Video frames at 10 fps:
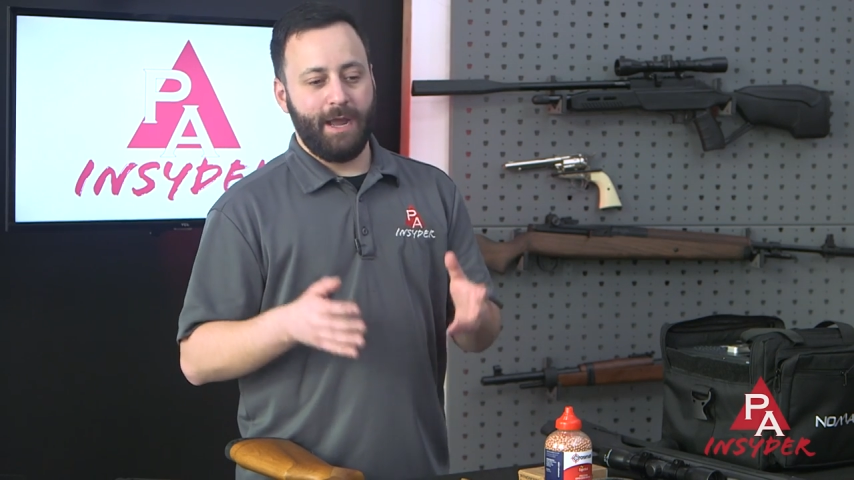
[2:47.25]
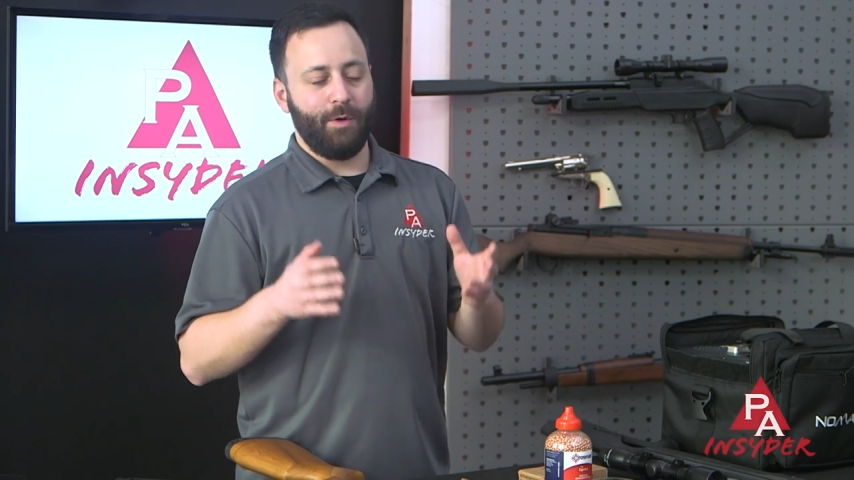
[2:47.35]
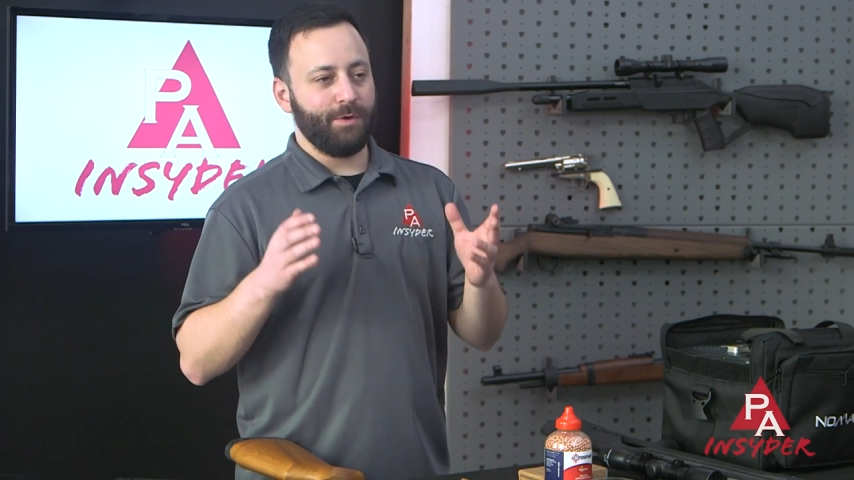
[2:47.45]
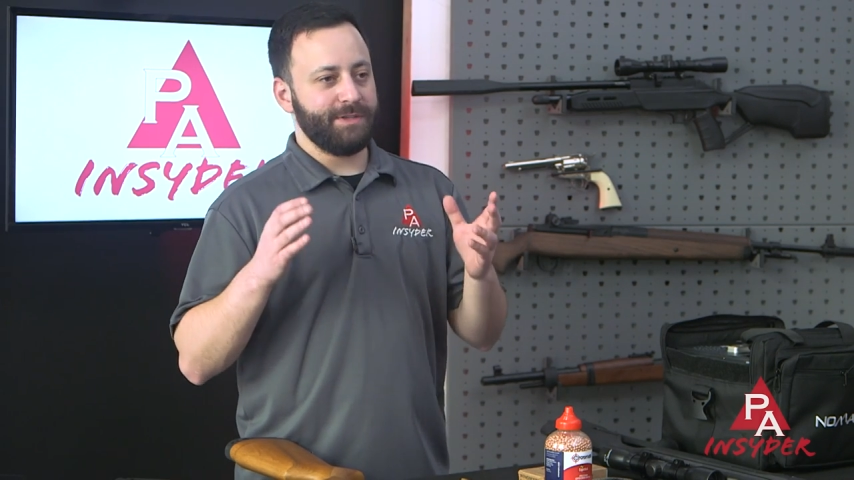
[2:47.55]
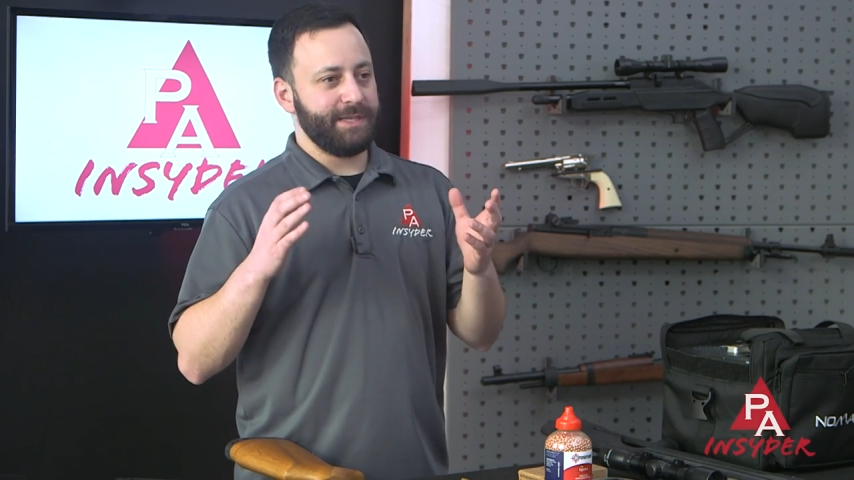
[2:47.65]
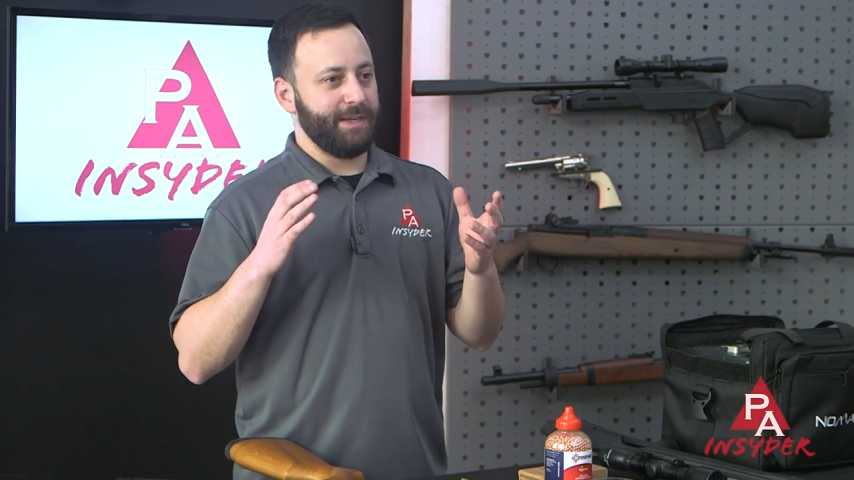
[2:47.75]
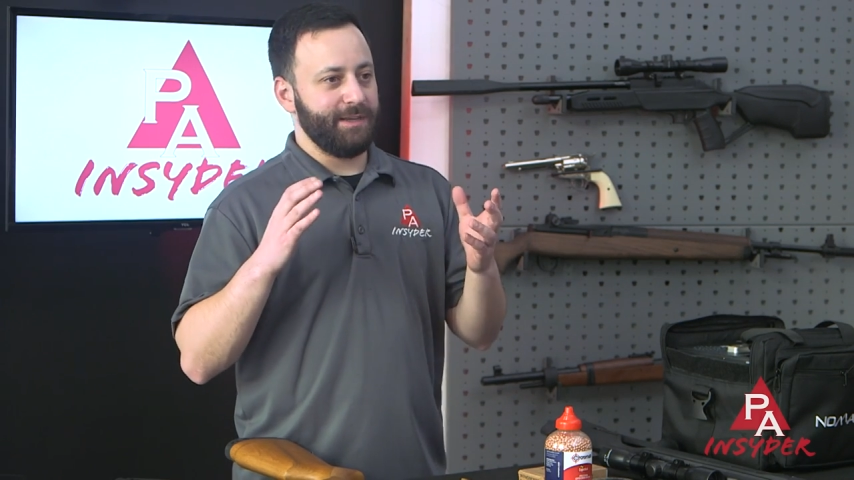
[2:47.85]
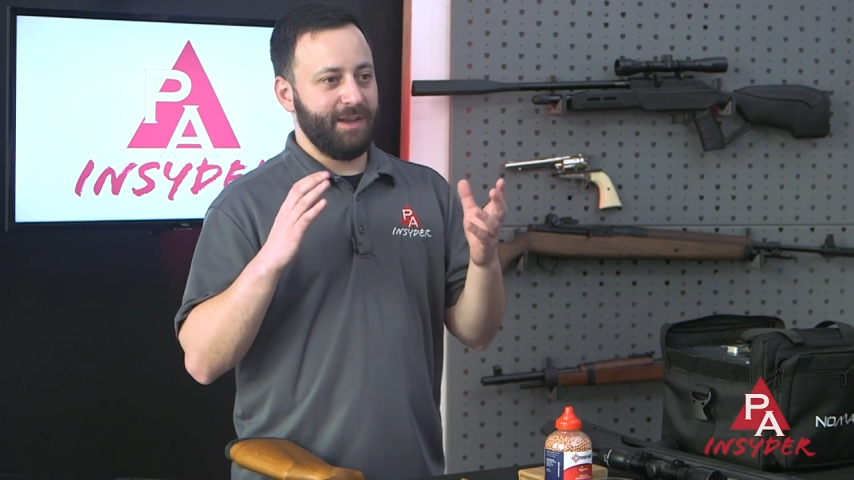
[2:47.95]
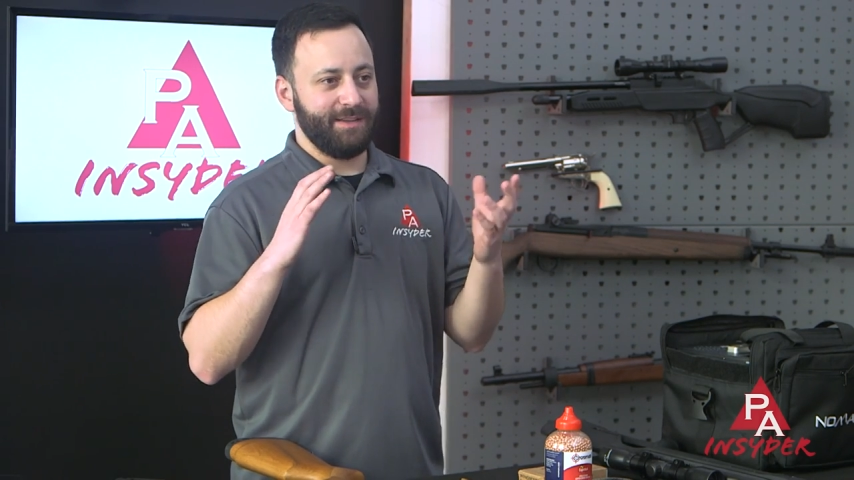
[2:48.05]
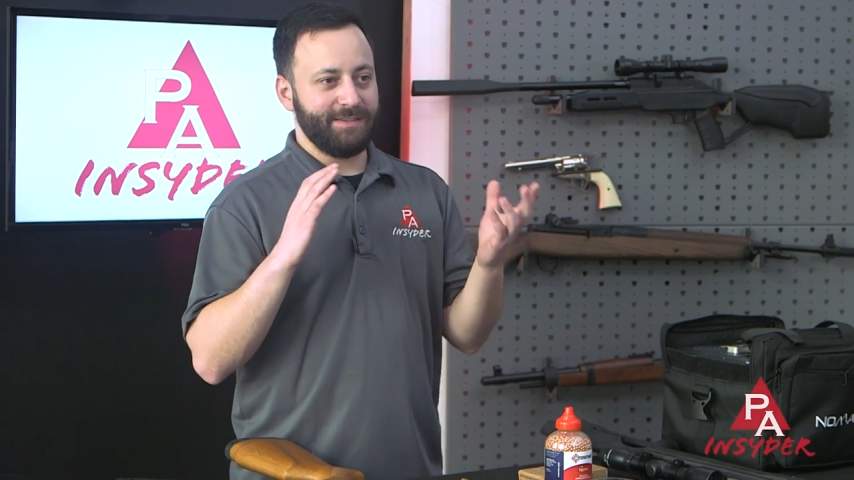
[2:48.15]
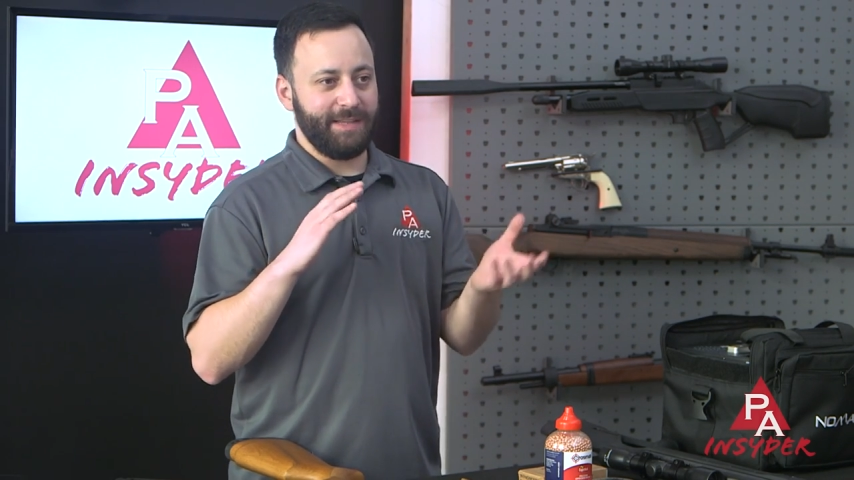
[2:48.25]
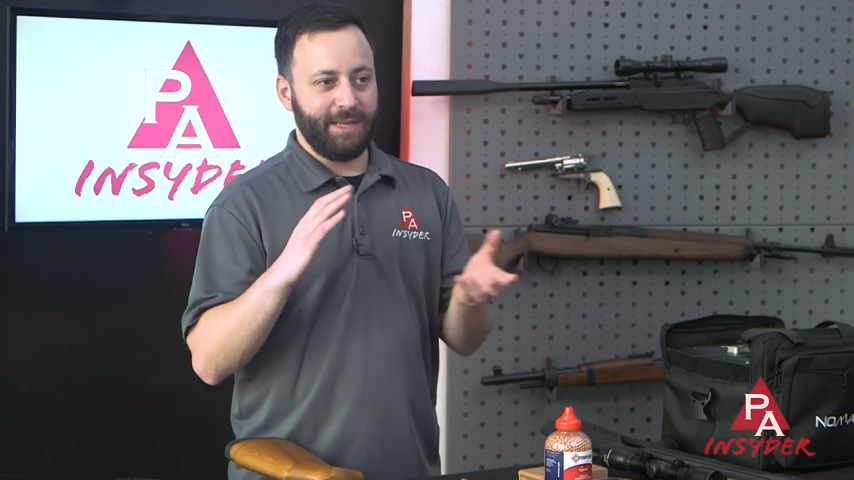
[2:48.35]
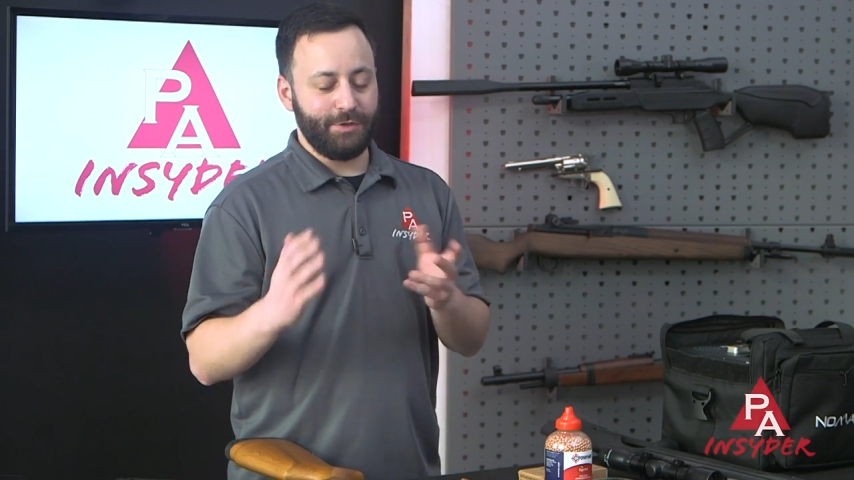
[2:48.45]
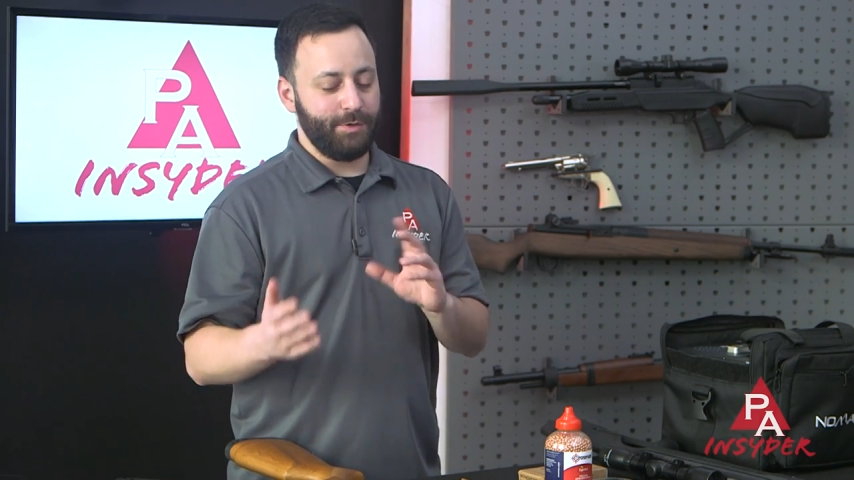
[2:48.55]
Now we're seeing guns in that